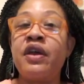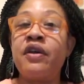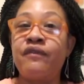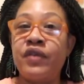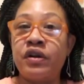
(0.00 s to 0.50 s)

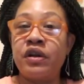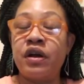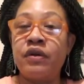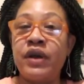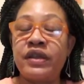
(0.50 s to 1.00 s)

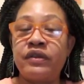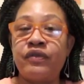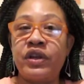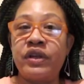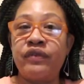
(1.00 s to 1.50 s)
Virgo, as a
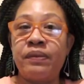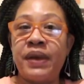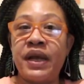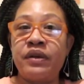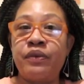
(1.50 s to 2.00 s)
friendly
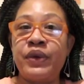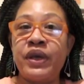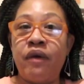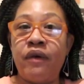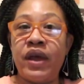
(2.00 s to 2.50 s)
reminder, we
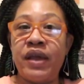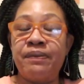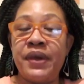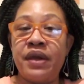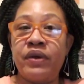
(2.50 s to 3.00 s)
all have
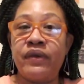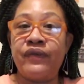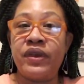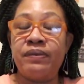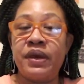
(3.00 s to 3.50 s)
male and
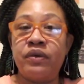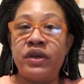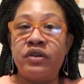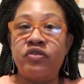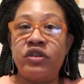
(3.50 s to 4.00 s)
female
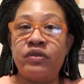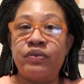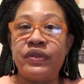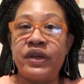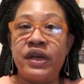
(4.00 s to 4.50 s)
energies
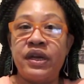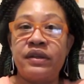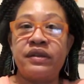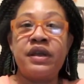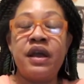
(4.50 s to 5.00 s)
within
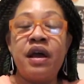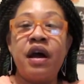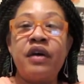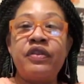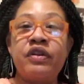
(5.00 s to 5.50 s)
us.
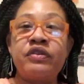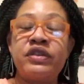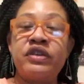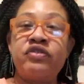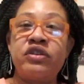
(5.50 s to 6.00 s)
Although you
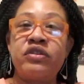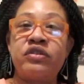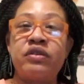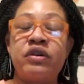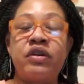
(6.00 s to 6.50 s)
see genders on
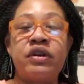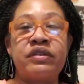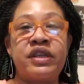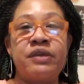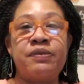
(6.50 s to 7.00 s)
the cards,
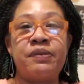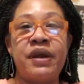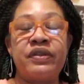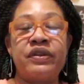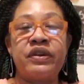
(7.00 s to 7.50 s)
keep in
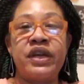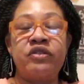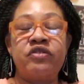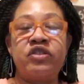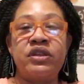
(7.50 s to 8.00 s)
mind their
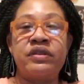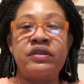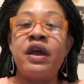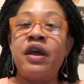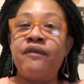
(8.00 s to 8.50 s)
energies.
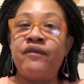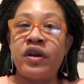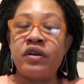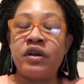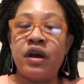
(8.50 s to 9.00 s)

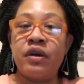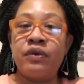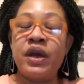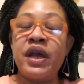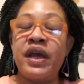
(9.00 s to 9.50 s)
Virgo,
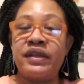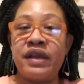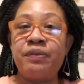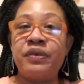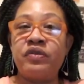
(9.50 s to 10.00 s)
as I'm
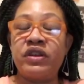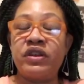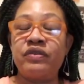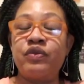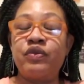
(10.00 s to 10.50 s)
progressing
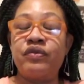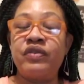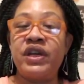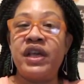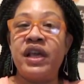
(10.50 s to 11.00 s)
through the
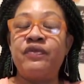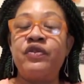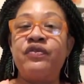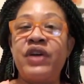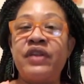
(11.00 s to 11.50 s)
reading, if you
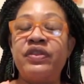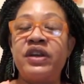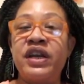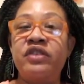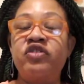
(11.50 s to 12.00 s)
find the
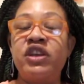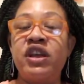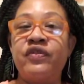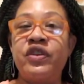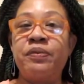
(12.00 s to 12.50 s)
energy of
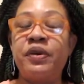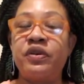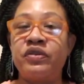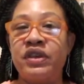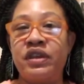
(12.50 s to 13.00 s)
your
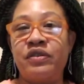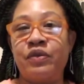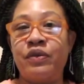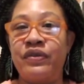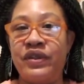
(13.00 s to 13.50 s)
person is
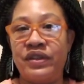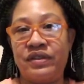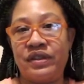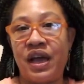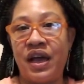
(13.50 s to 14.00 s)
on this
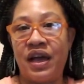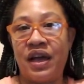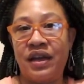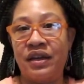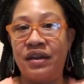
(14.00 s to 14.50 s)

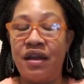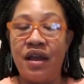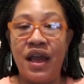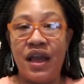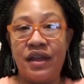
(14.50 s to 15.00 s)
side
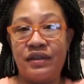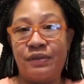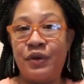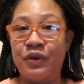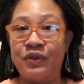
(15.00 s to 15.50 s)
as
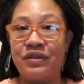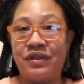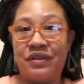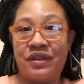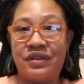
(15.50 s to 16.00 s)
opposed to
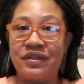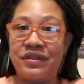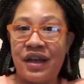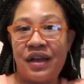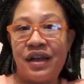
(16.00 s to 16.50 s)
this
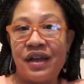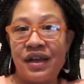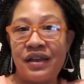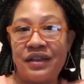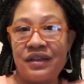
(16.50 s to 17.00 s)
side,